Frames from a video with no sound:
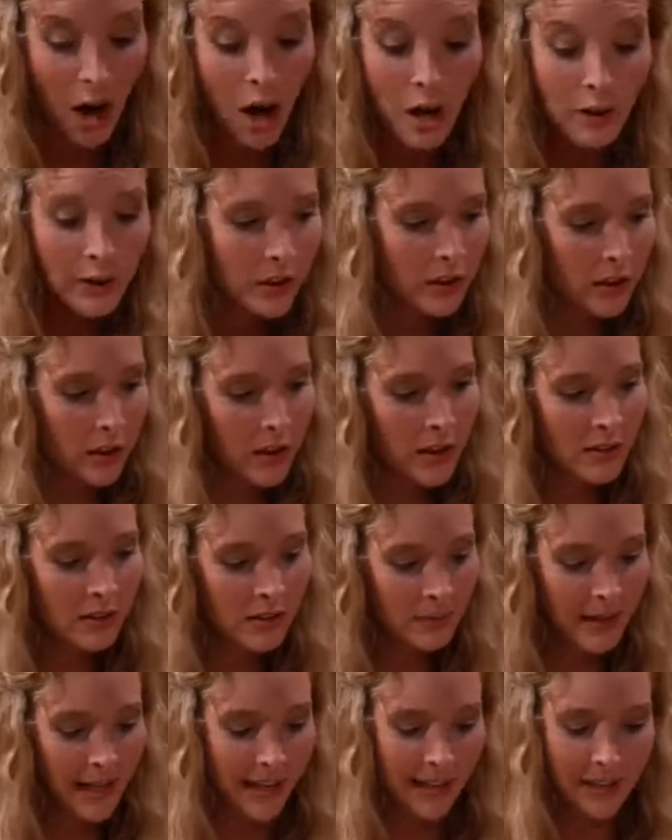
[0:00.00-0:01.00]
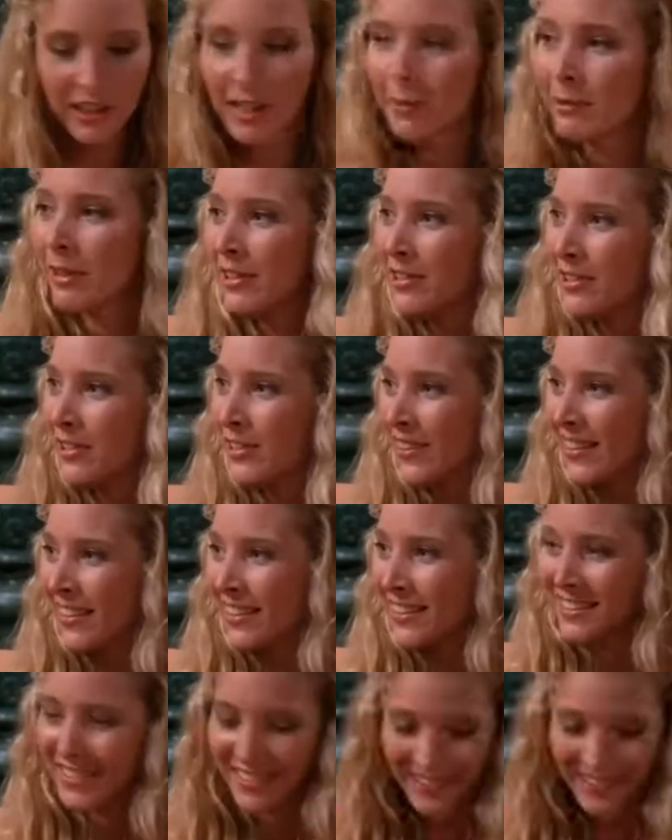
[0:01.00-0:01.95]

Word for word: All your clothes match. I'm gonna do this.